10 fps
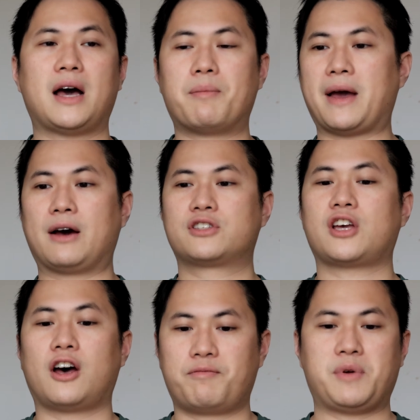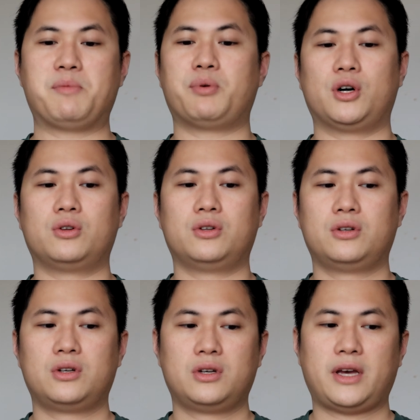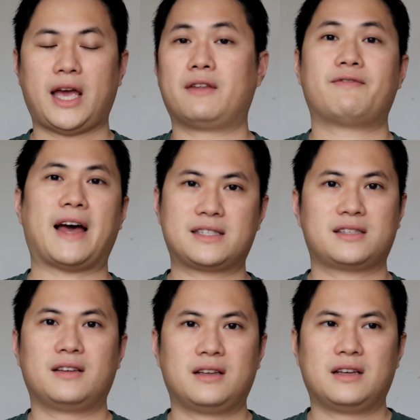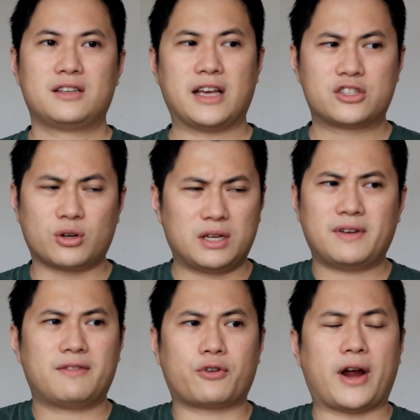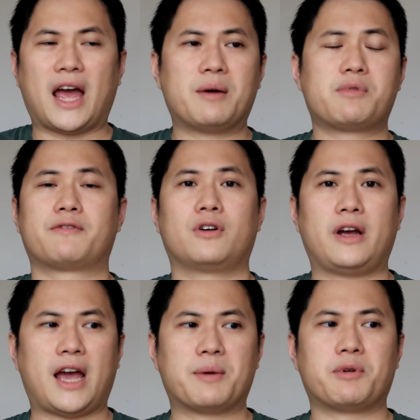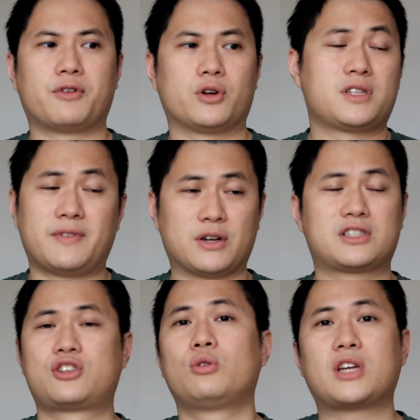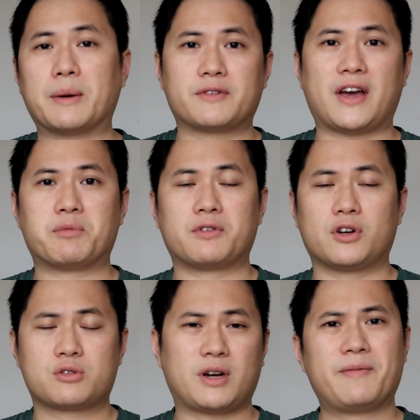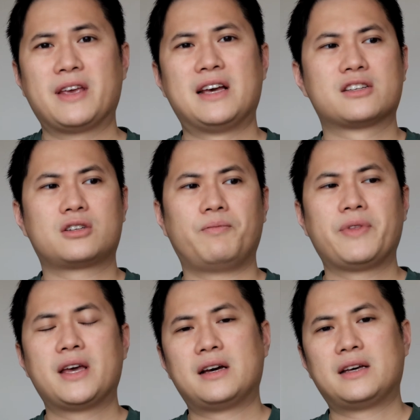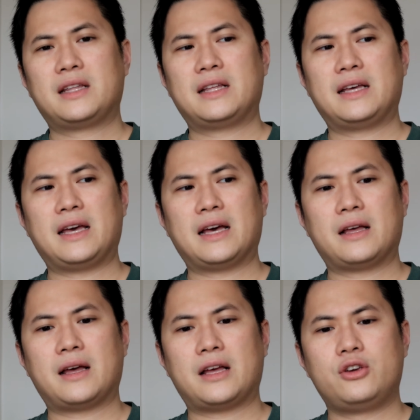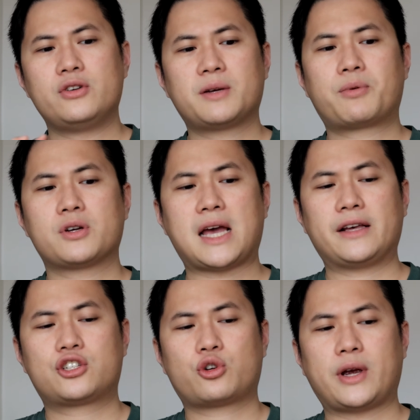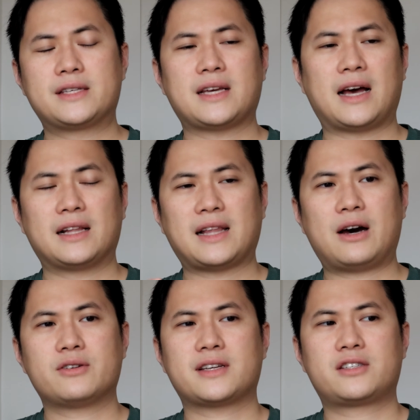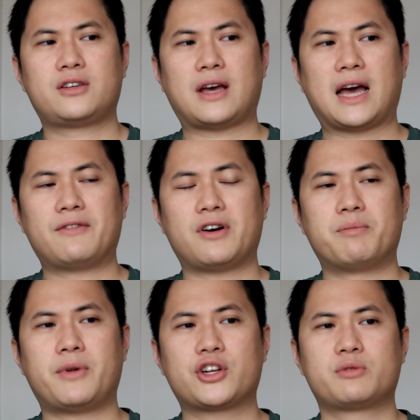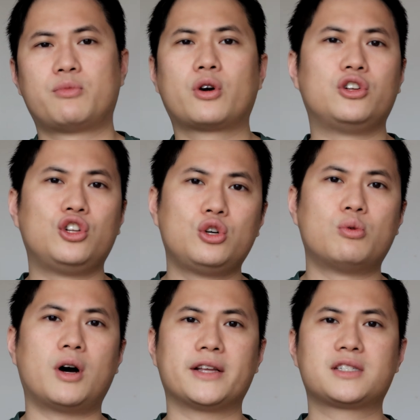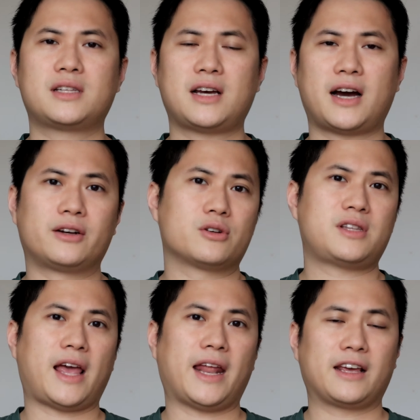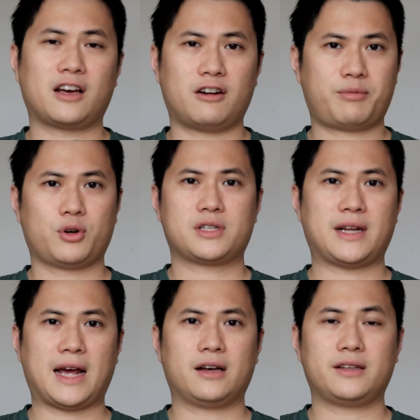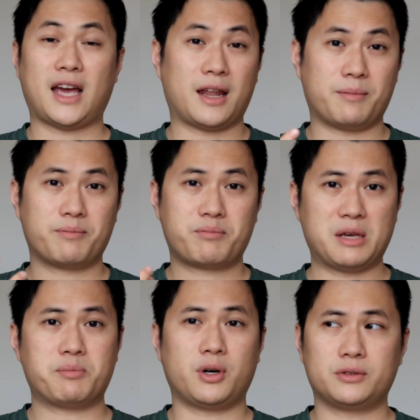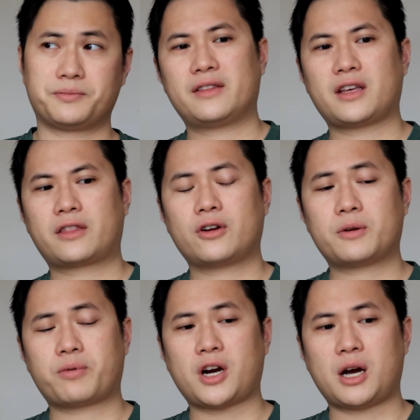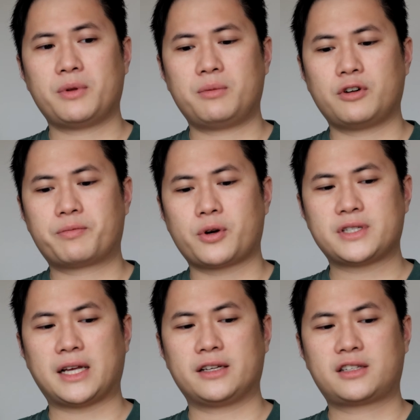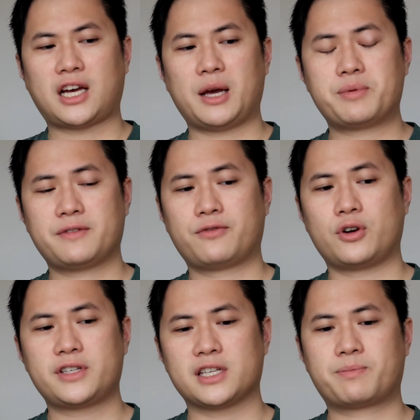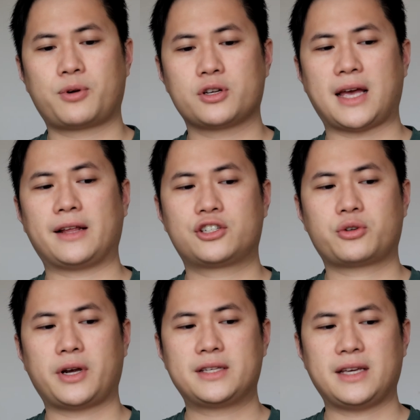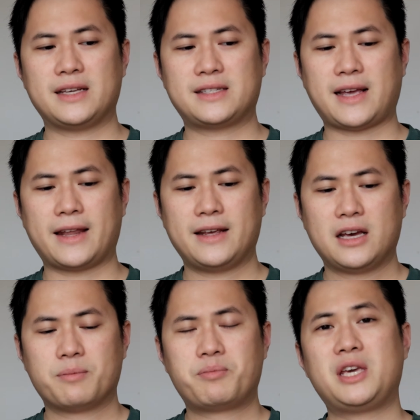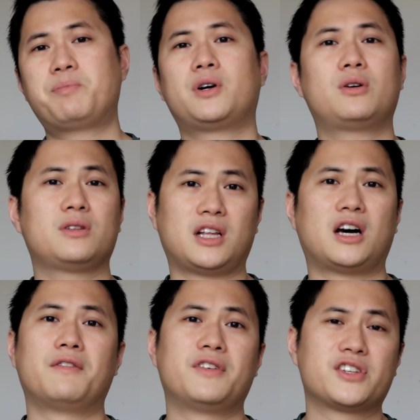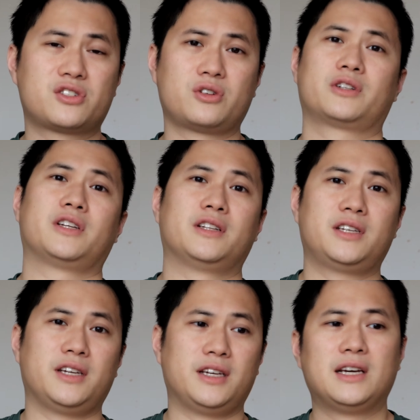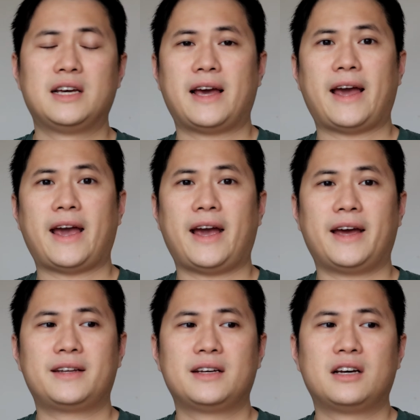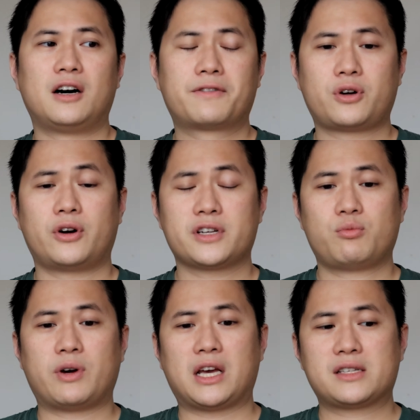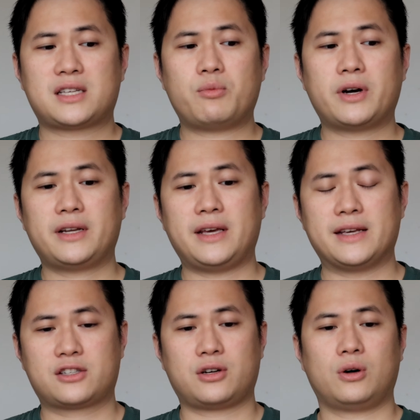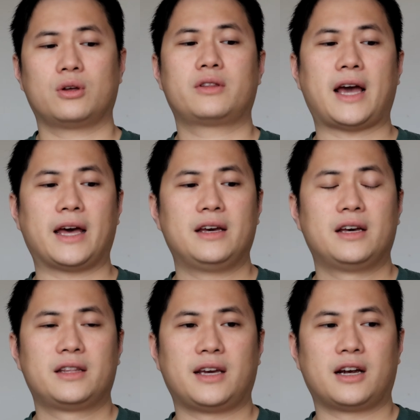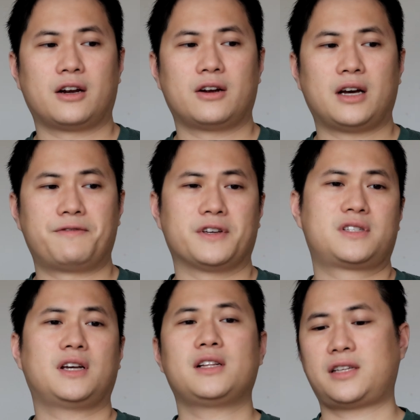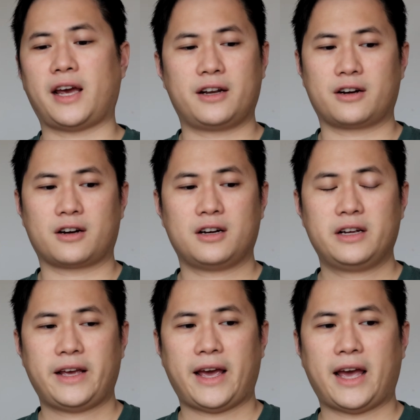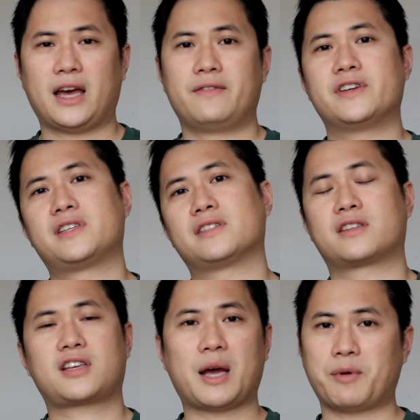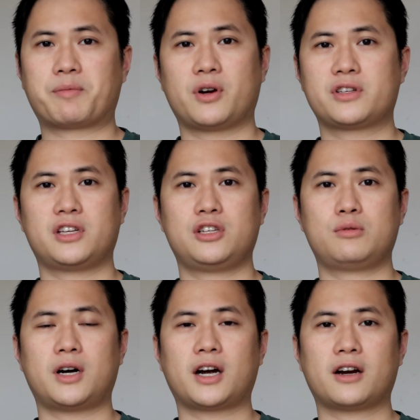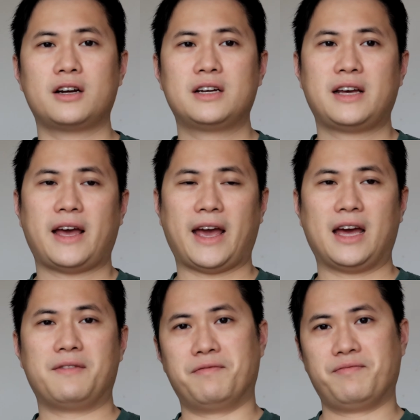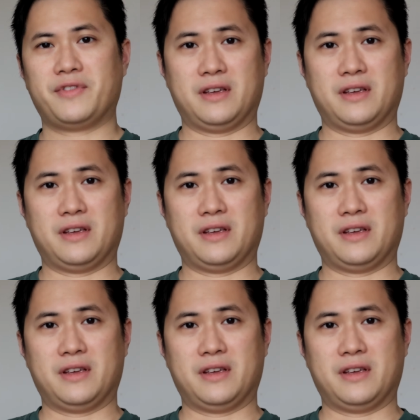amounts of people. And so even for ambiverts, there's two types of ambiverts, right? So using personality traits allows us to have a much more nuanced understanding of personality and people. The third problem with personality types versus personality traits is that people love certainty. And of course, when someone is told that they're a facilitator and this is a type of person you are, and